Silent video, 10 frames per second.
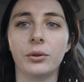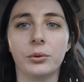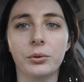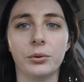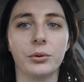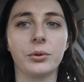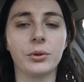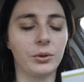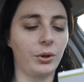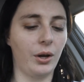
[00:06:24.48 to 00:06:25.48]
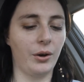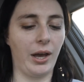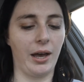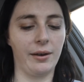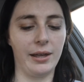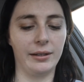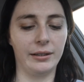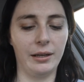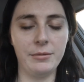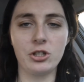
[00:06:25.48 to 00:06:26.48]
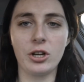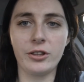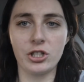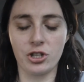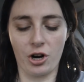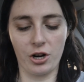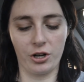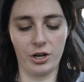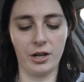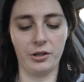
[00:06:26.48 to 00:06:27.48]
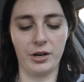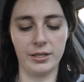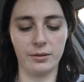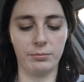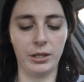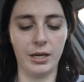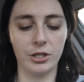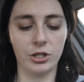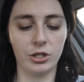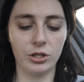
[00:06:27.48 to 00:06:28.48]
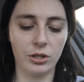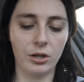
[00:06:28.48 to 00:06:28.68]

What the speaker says: Ooh. Okay, and then let me try the darker color as a blush.